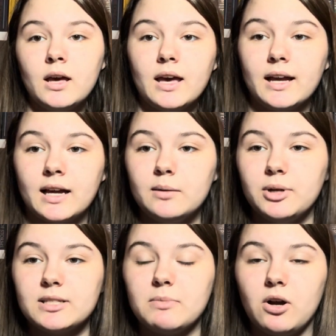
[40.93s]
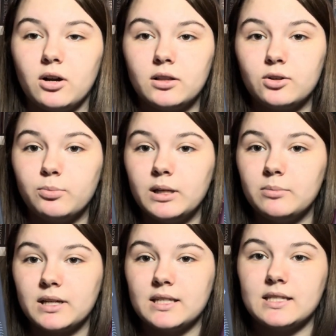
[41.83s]
It kind of breaks my heart a little bit
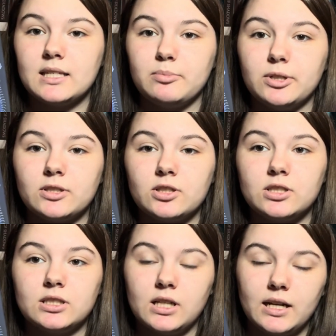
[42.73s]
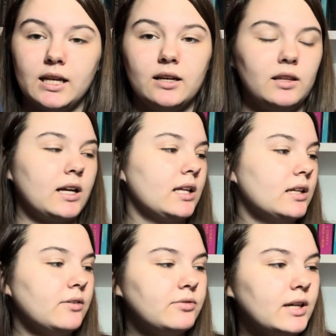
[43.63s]
because these books are stunning. Like, I
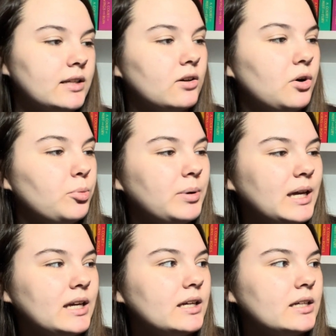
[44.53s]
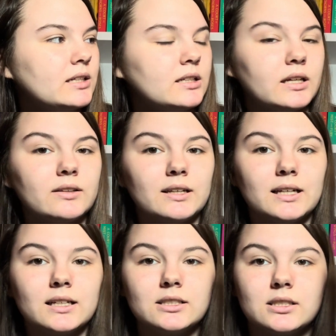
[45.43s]
love like the whole pink and
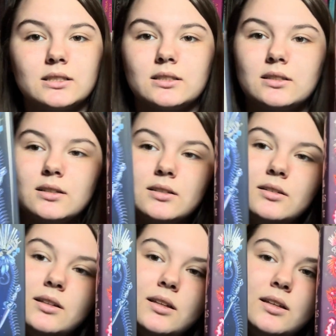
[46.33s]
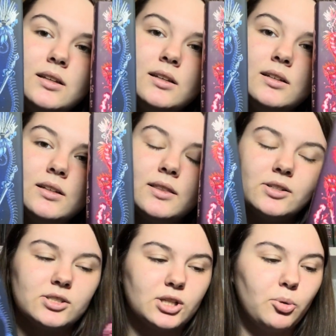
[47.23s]
like just they're
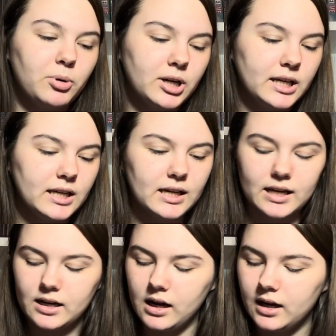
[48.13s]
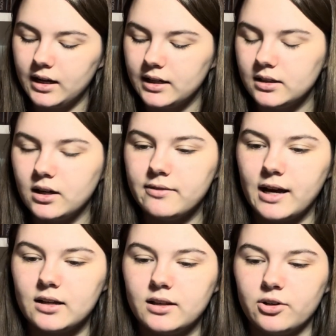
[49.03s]
so pretty, and I love
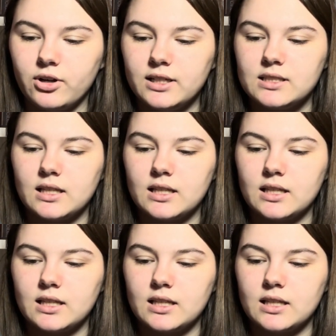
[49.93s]
Adalyn Grace.